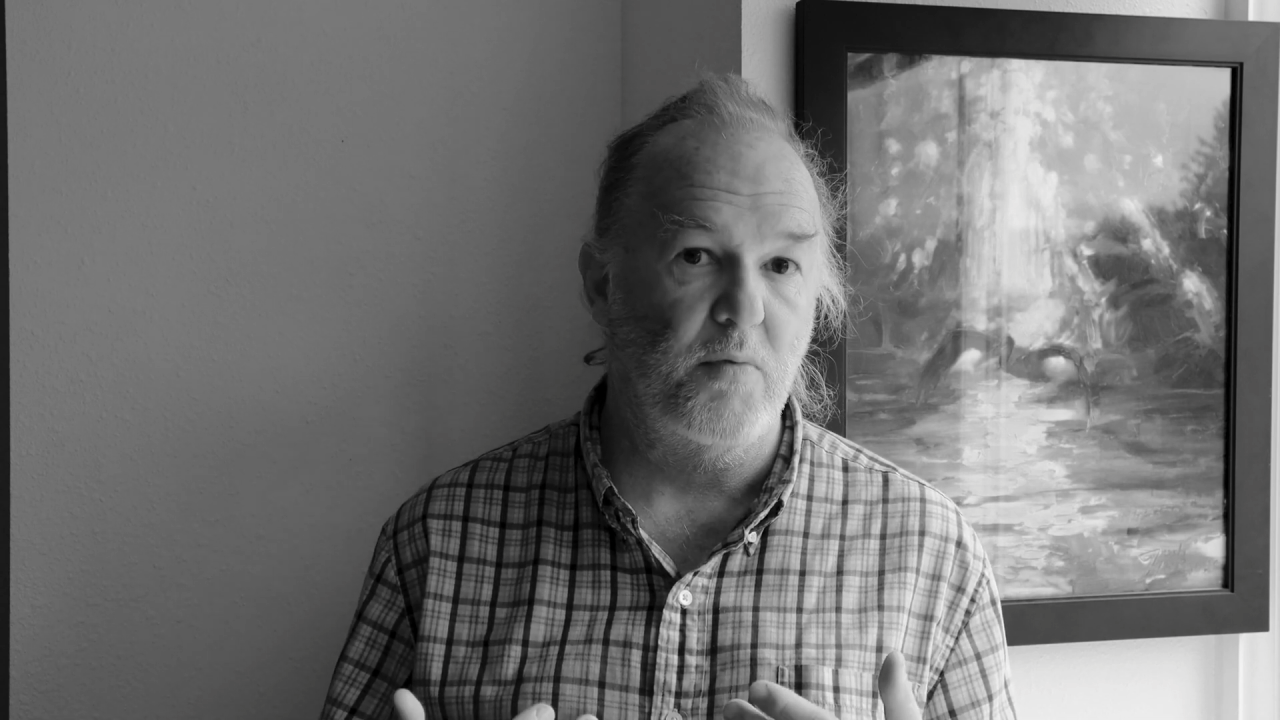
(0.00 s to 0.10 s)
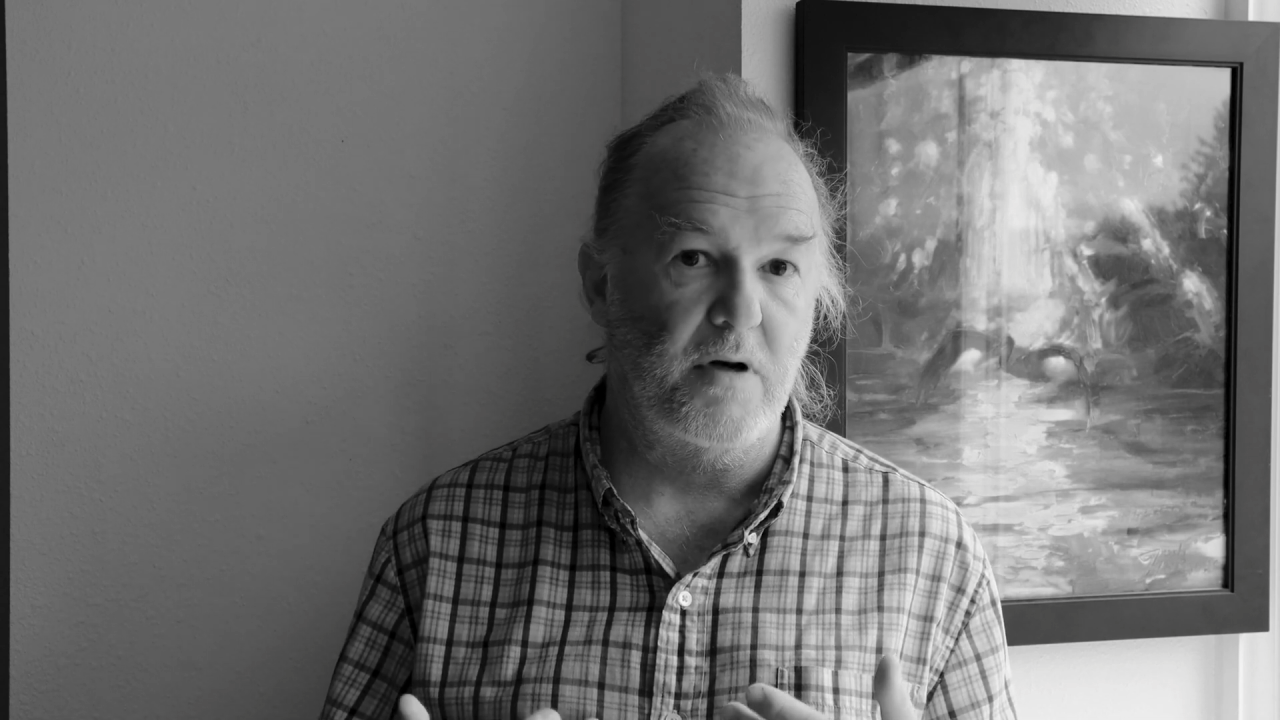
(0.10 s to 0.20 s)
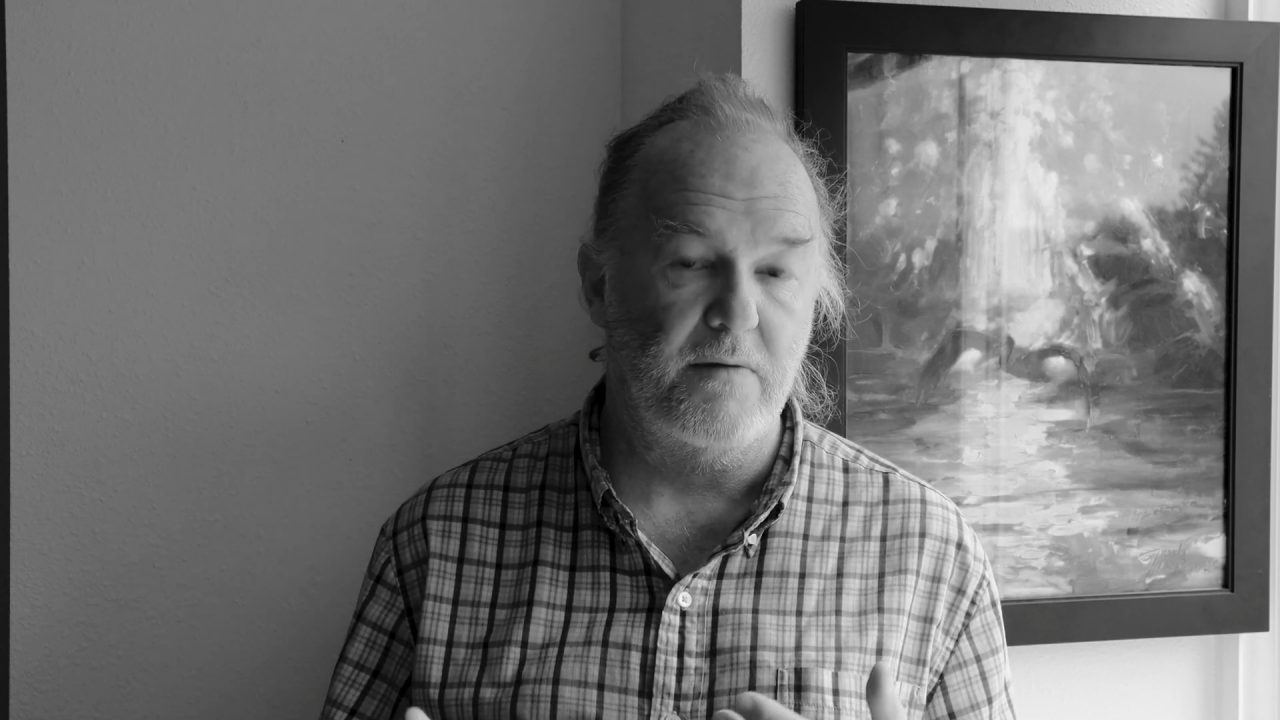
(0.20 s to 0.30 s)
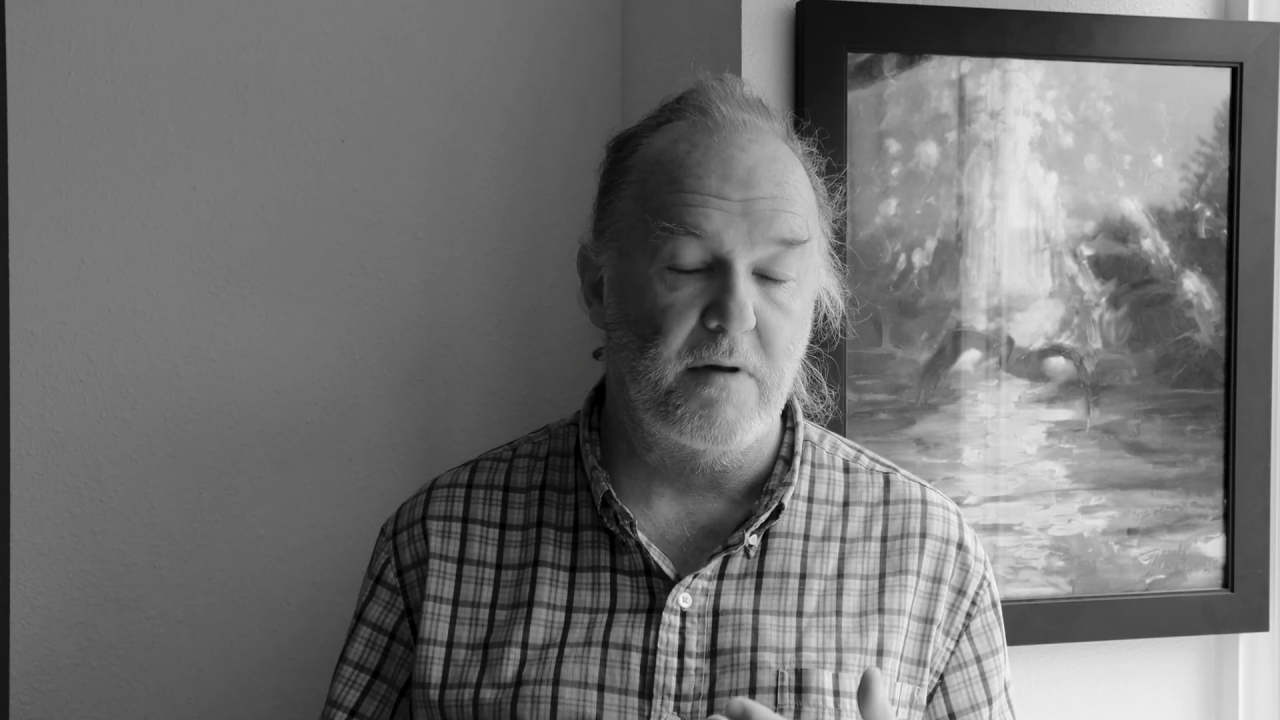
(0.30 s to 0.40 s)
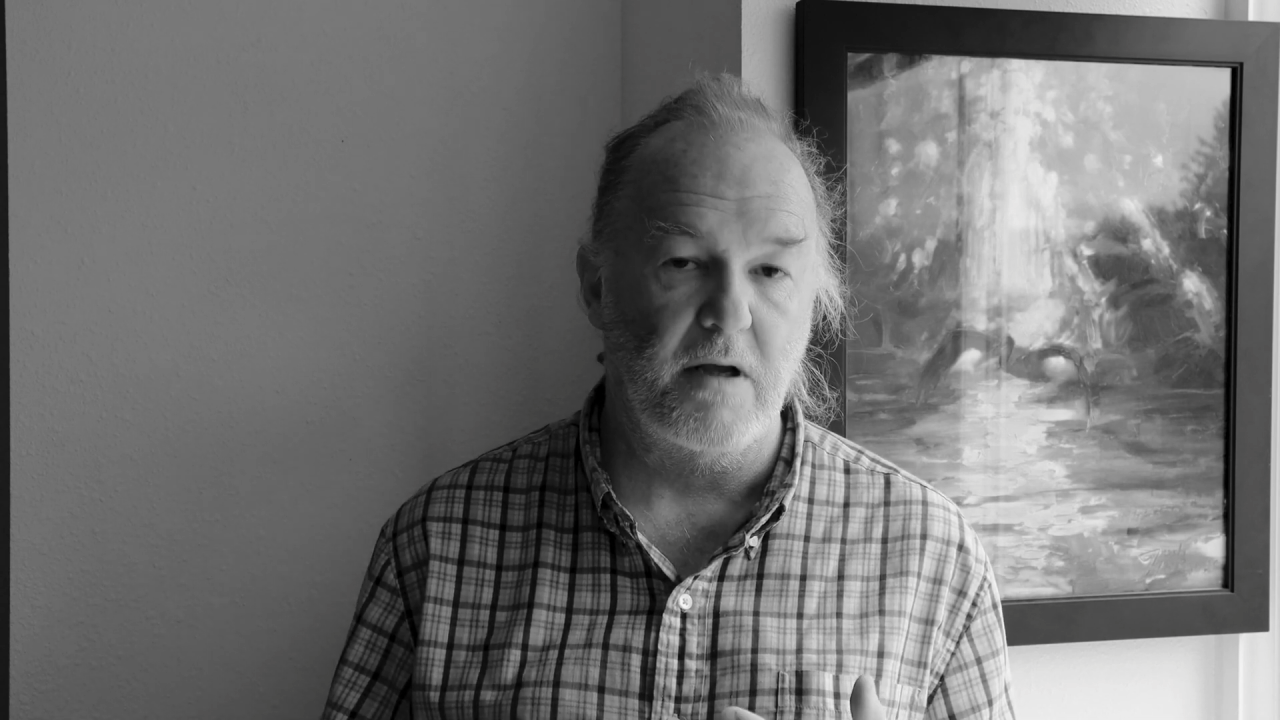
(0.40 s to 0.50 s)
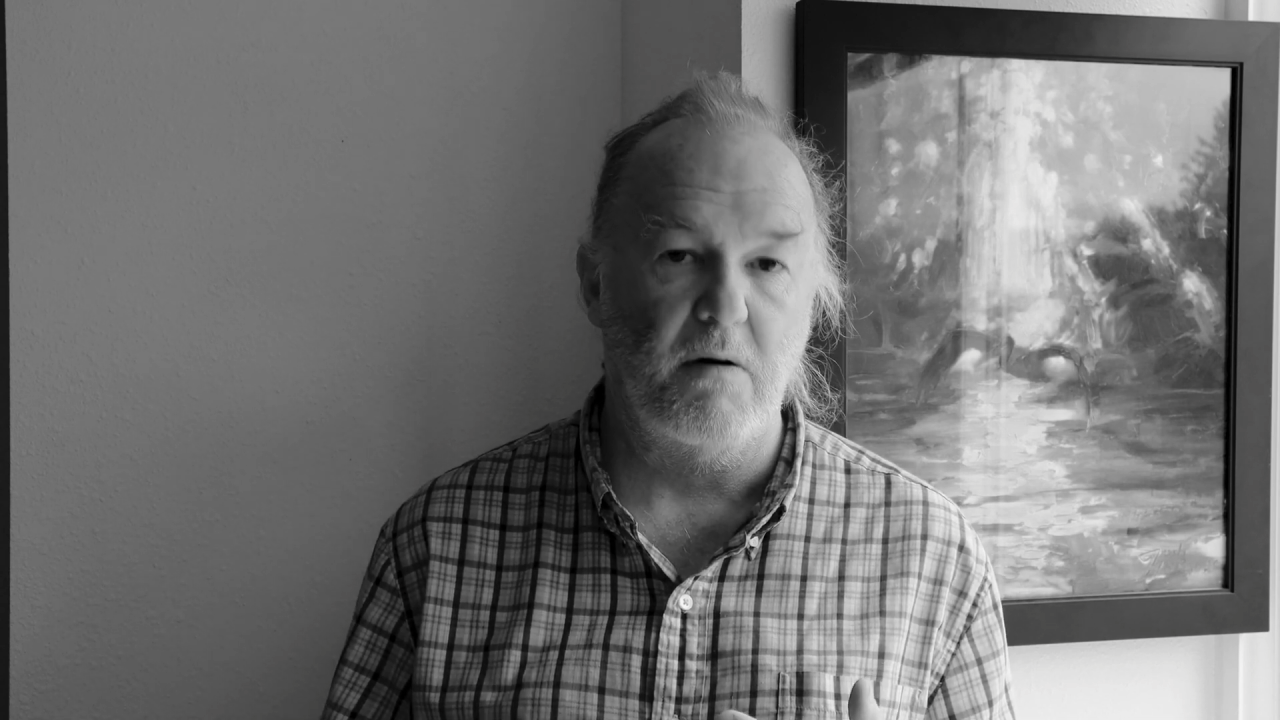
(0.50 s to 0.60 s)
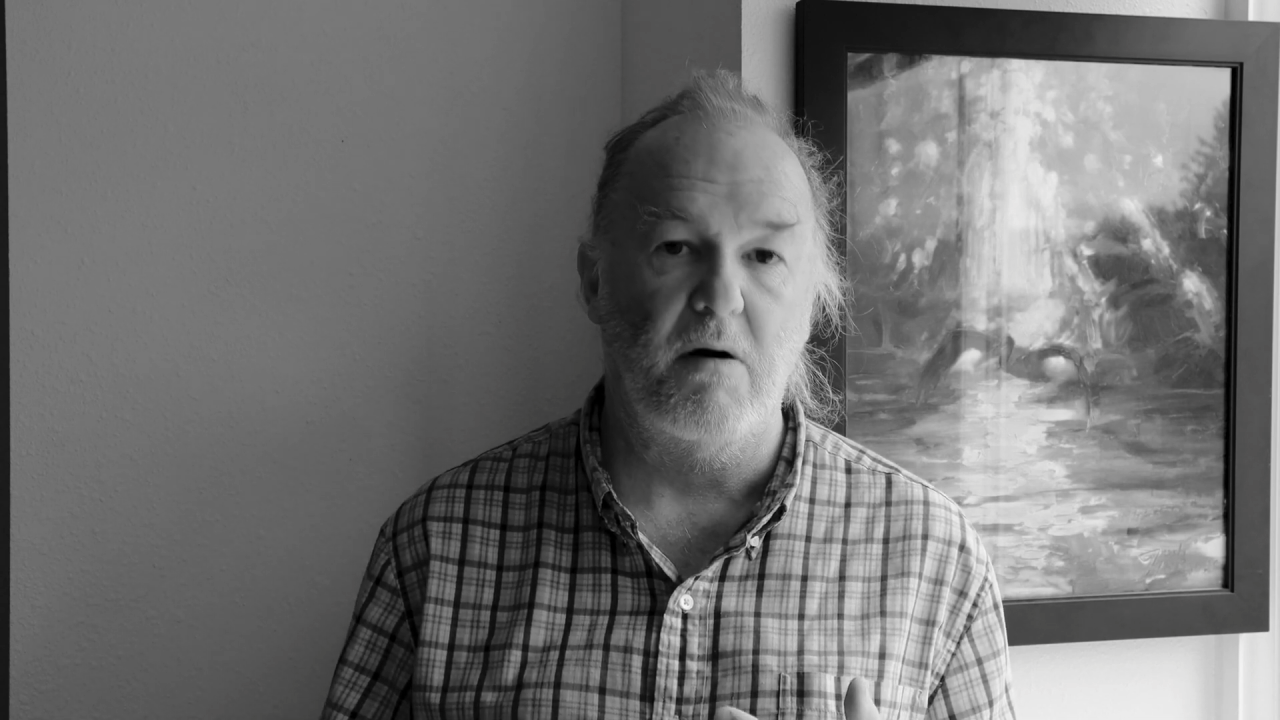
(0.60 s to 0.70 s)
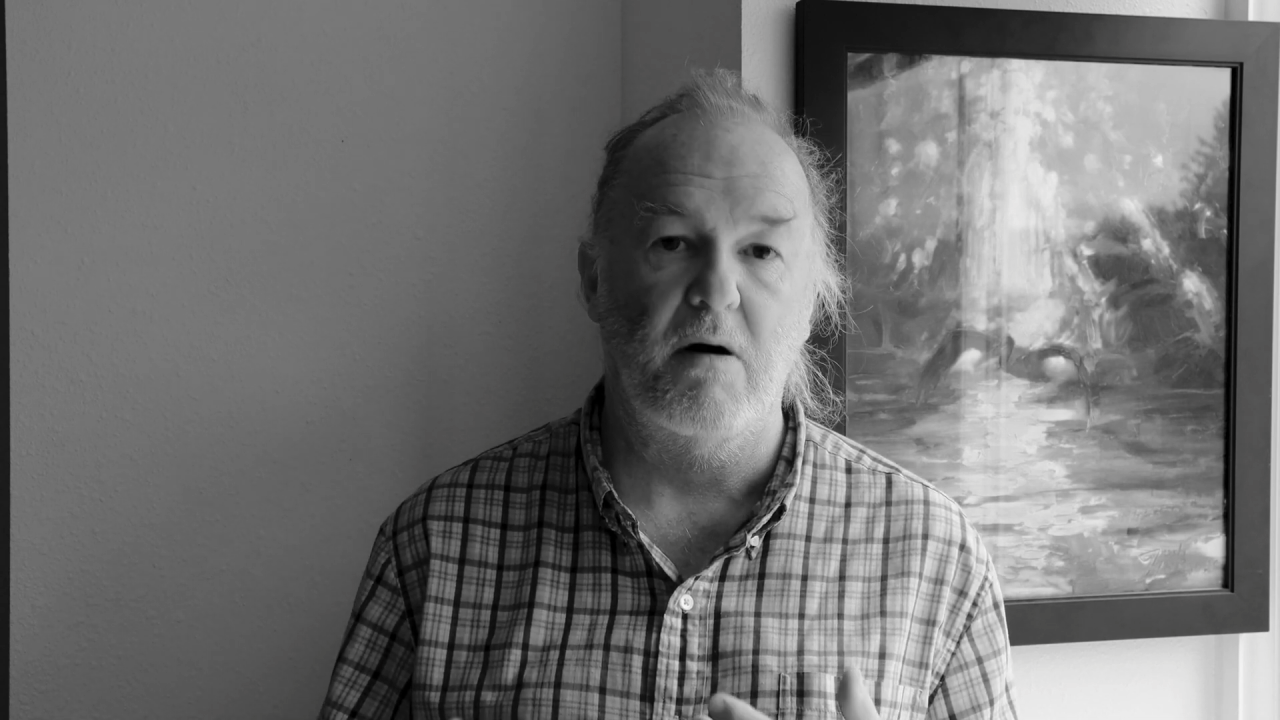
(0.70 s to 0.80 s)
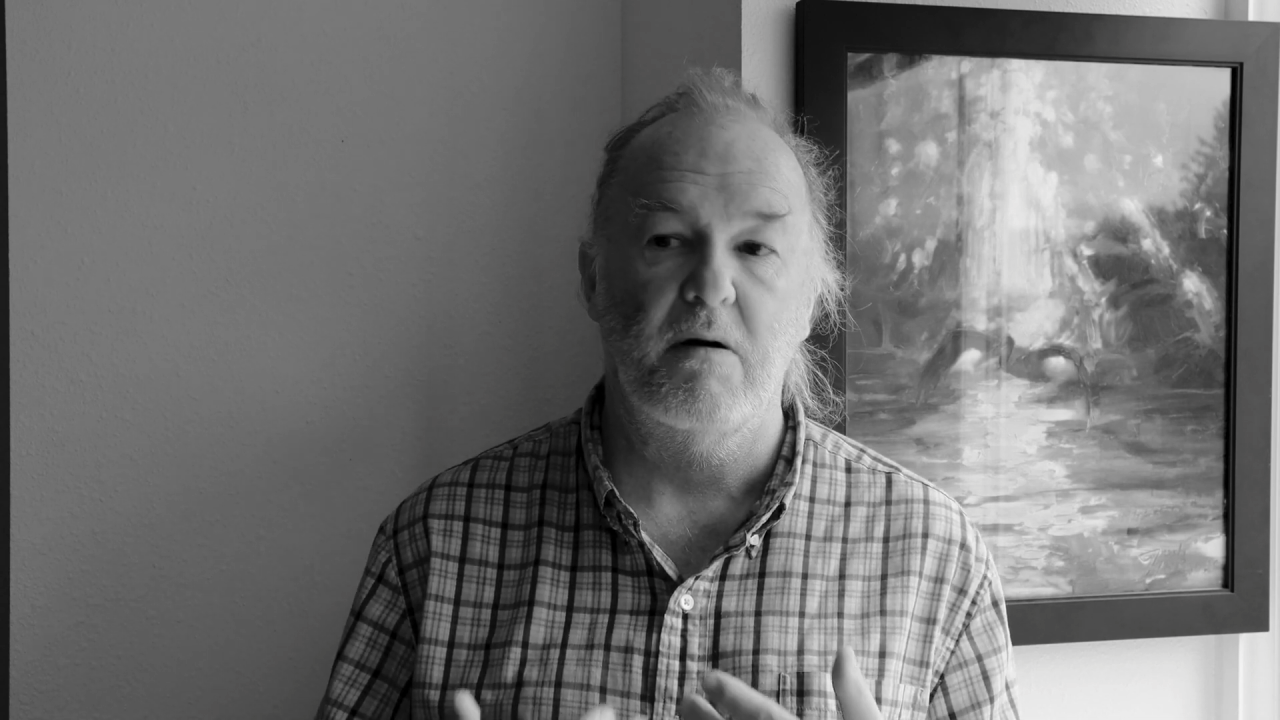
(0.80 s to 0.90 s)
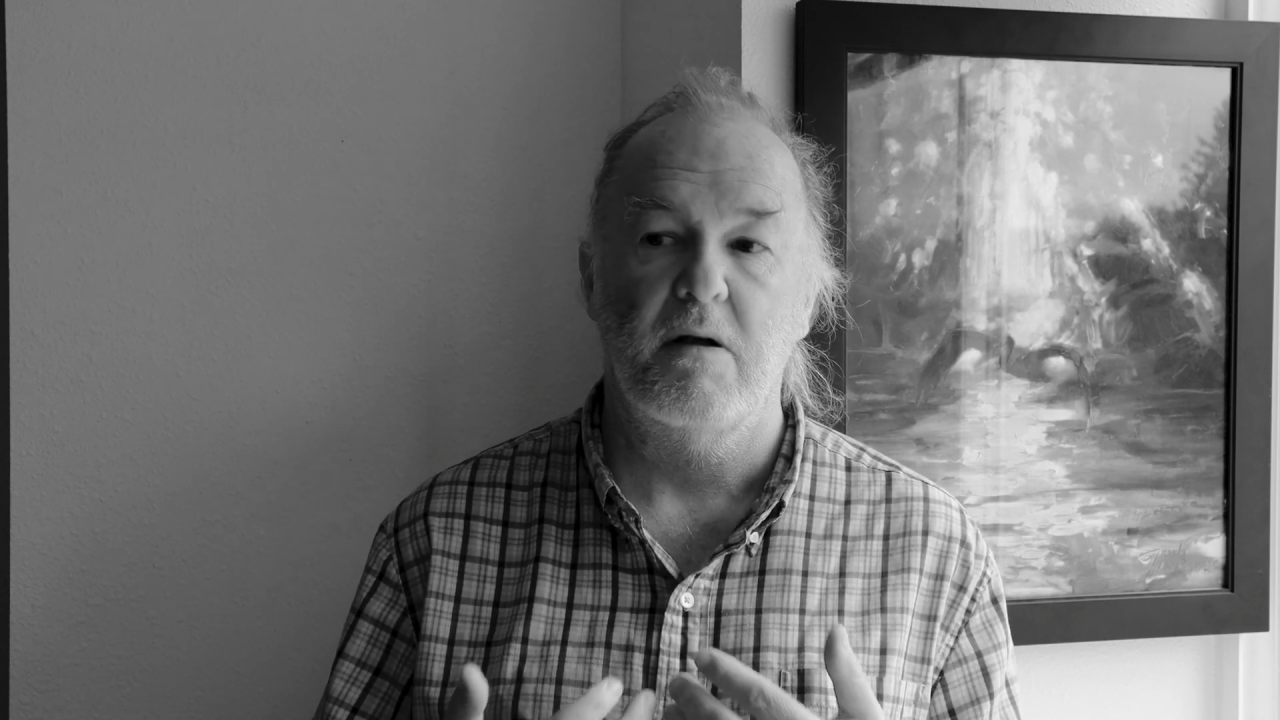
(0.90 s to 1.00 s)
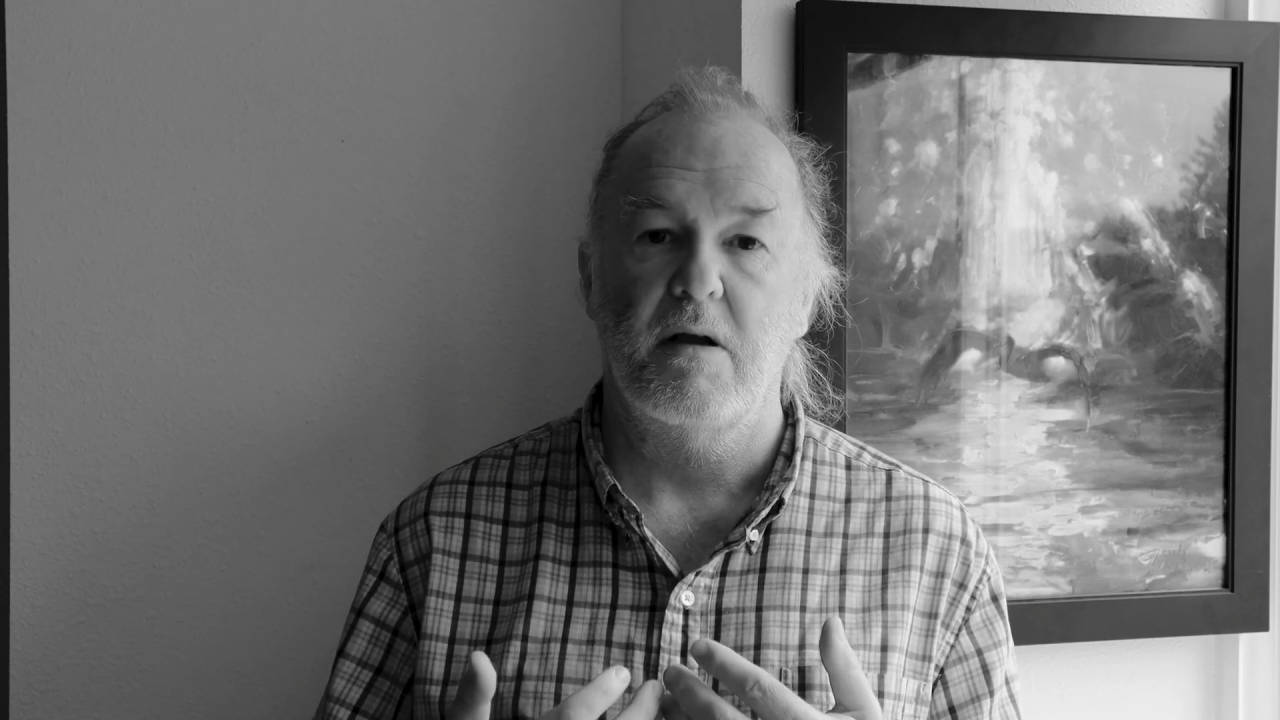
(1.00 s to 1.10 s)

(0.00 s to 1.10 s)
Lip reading: whatever they are,